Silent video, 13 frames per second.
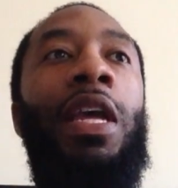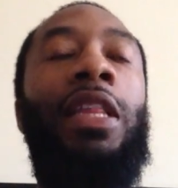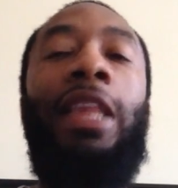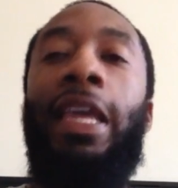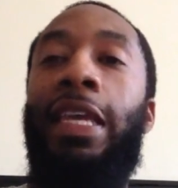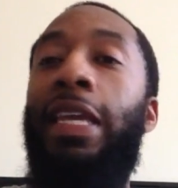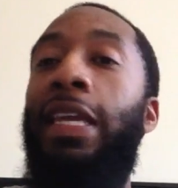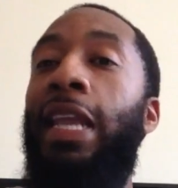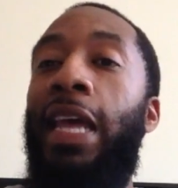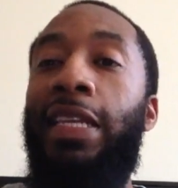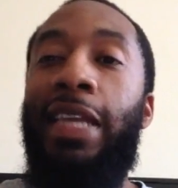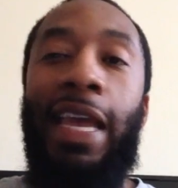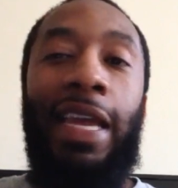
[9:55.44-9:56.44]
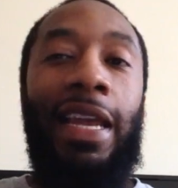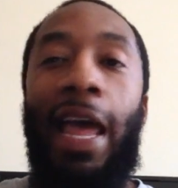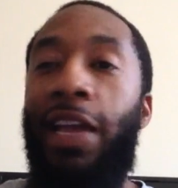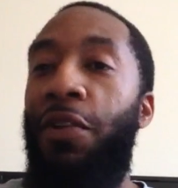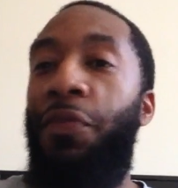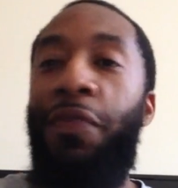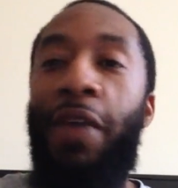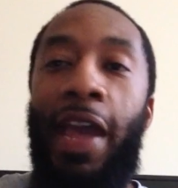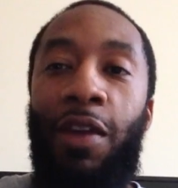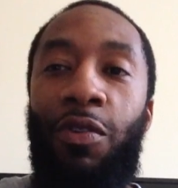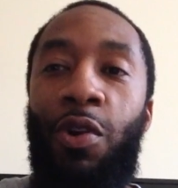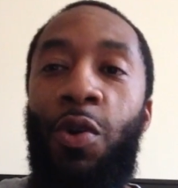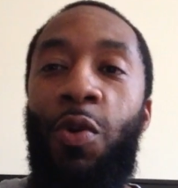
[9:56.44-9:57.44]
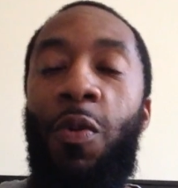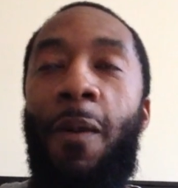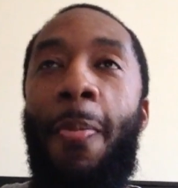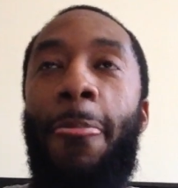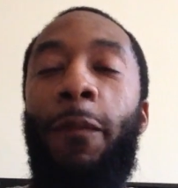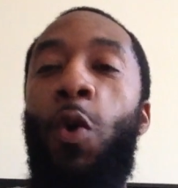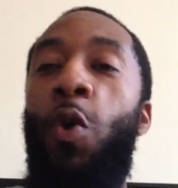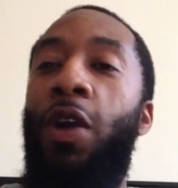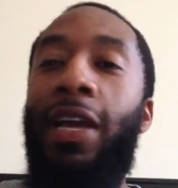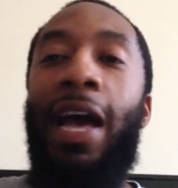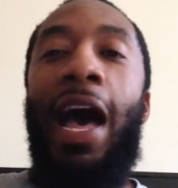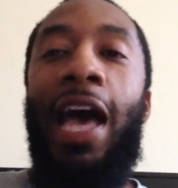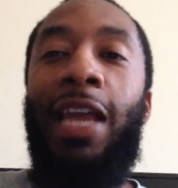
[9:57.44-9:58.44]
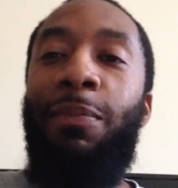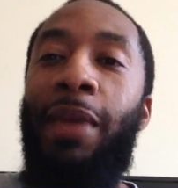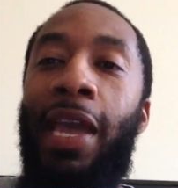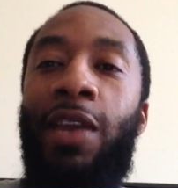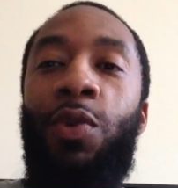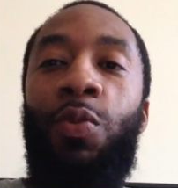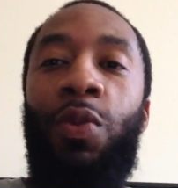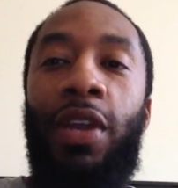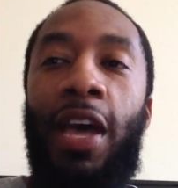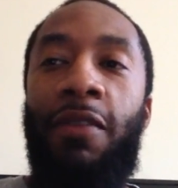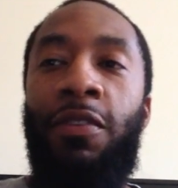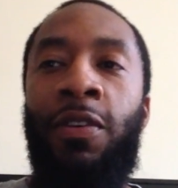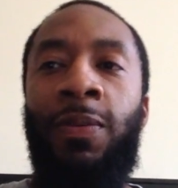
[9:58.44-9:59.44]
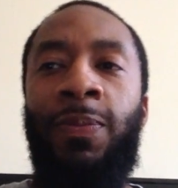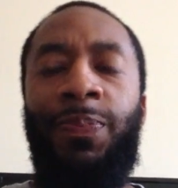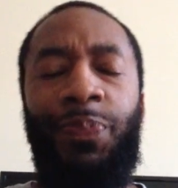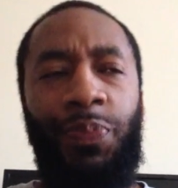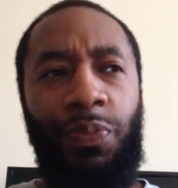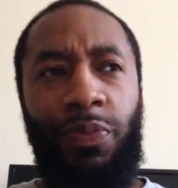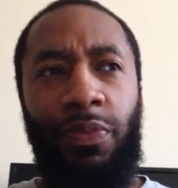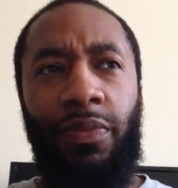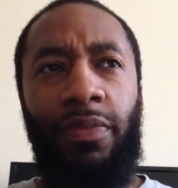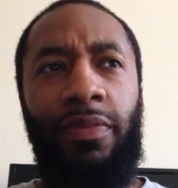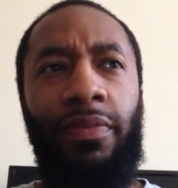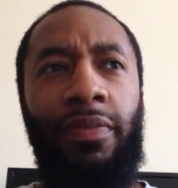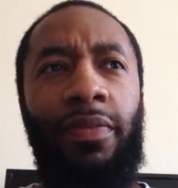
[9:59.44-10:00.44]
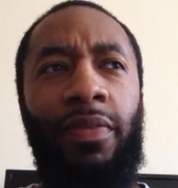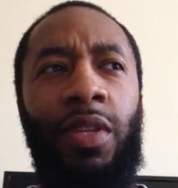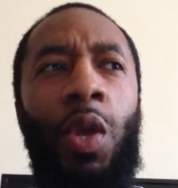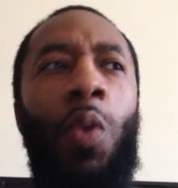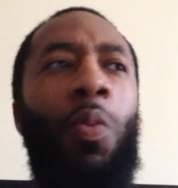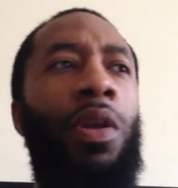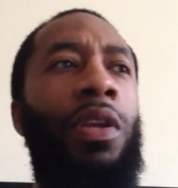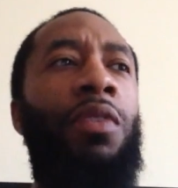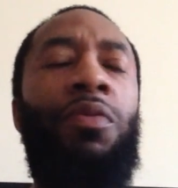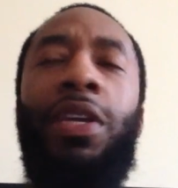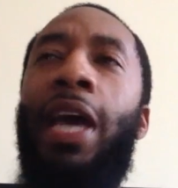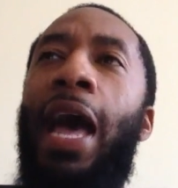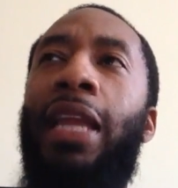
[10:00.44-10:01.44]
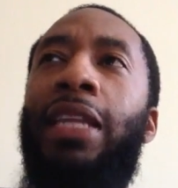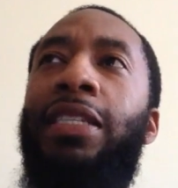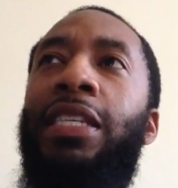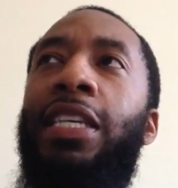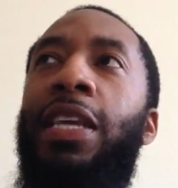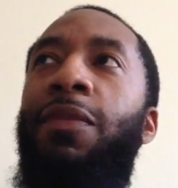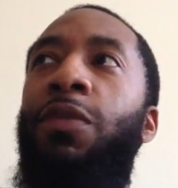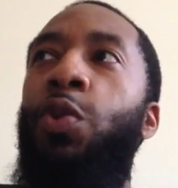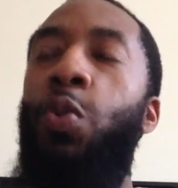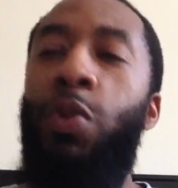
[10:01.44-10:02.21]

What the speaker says: thinking like they like a pharaoh or a god man or whatever, When in reality, if you